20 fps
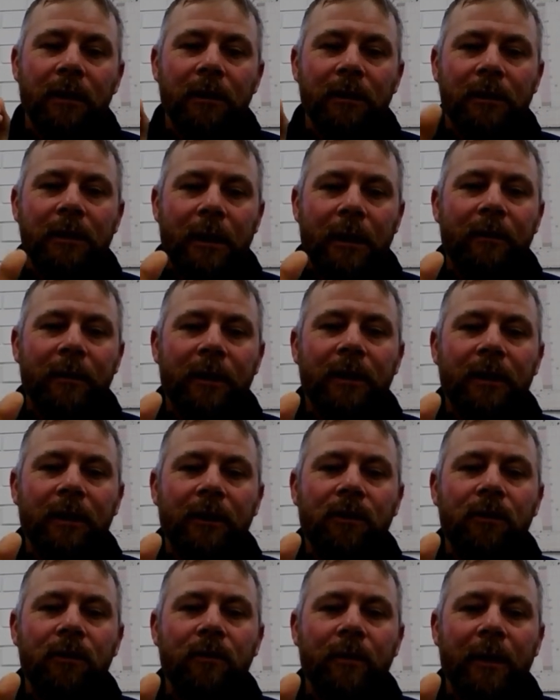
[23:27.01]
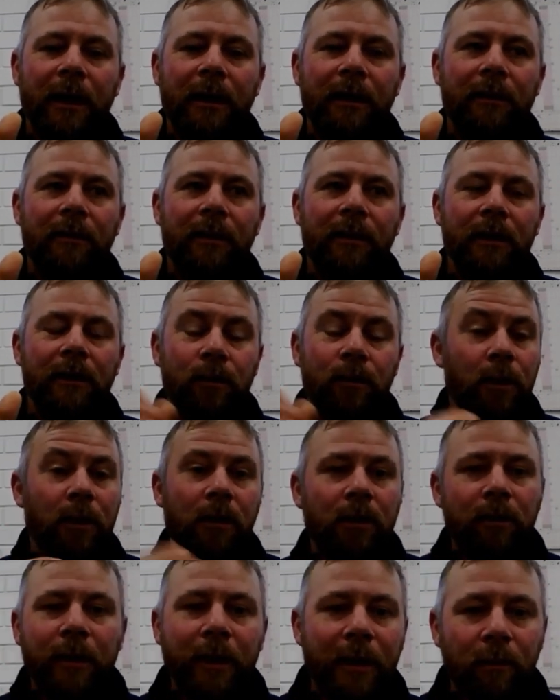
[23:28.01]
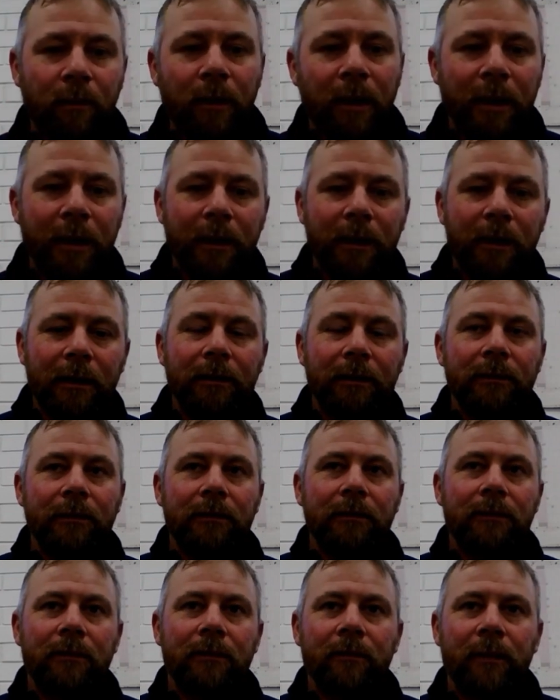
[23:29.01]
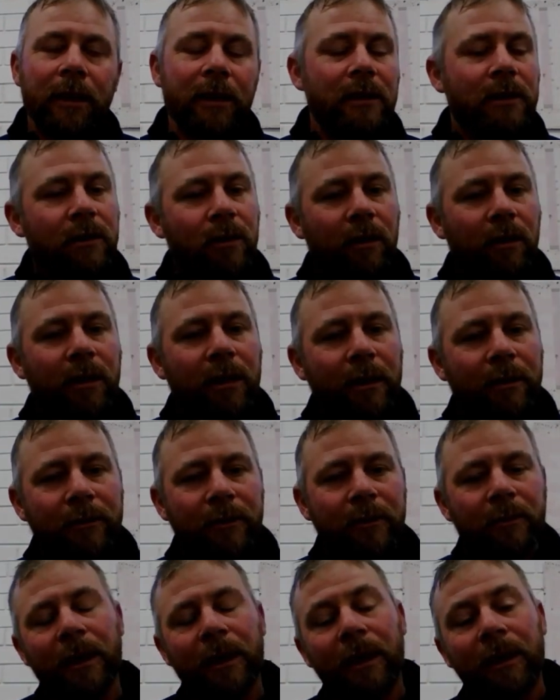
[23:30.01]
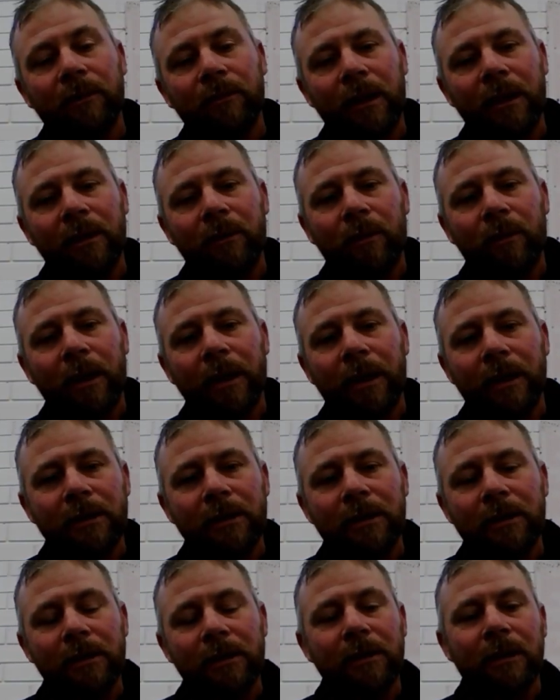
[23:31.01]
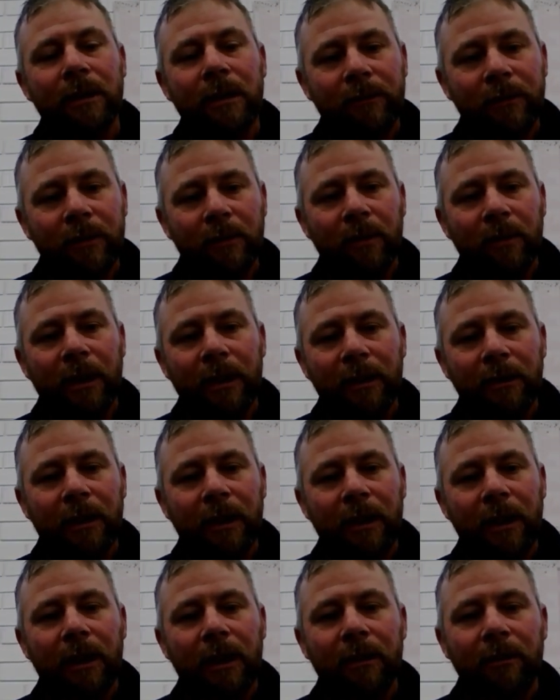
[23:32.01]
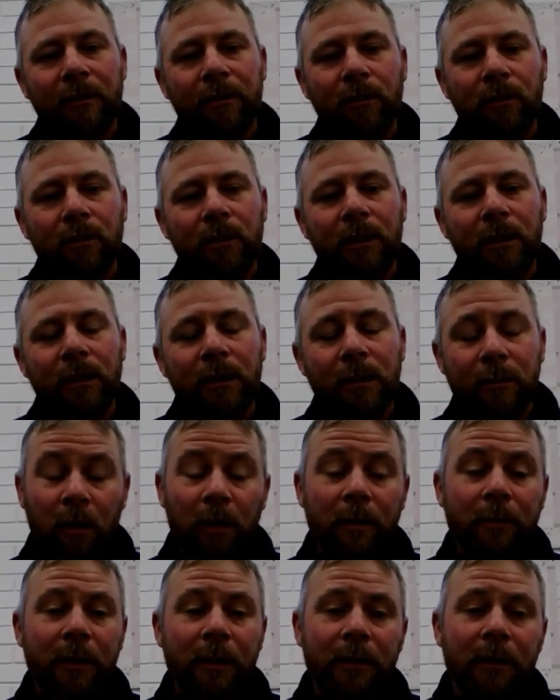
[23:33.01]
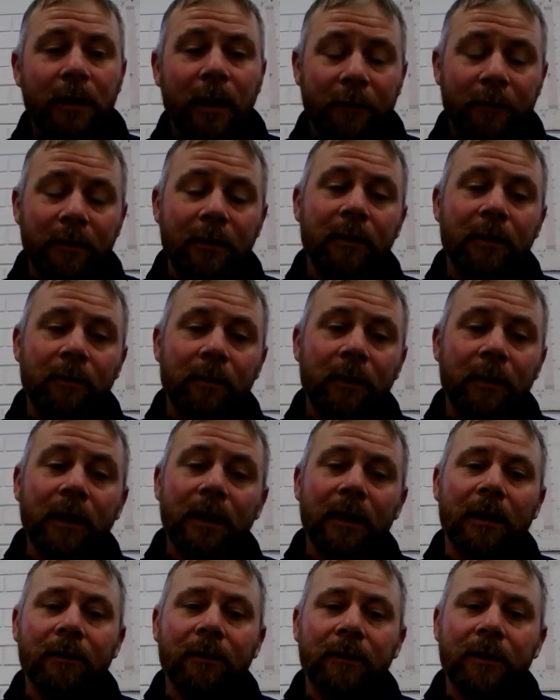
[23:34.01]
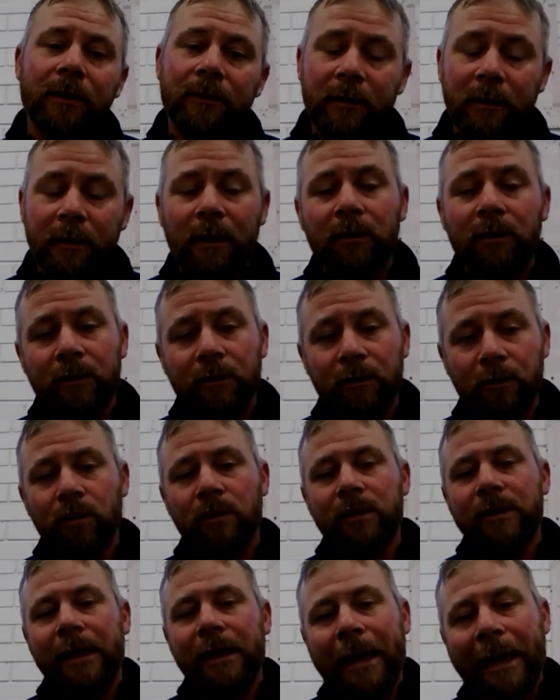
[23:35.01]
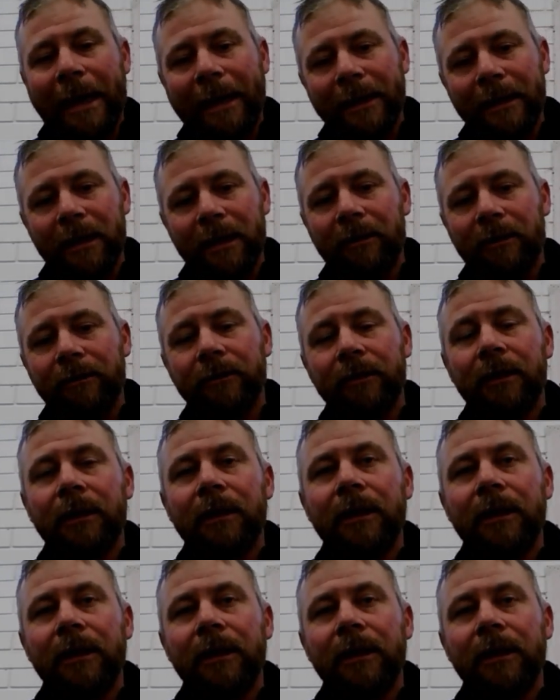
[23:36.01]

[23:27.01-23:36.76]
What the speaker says: something that could make it think, do I got to run away? But it's not enough to make it run away. It's just enough to break the hard thought. And it might have to be big enough if the thought is hard enough.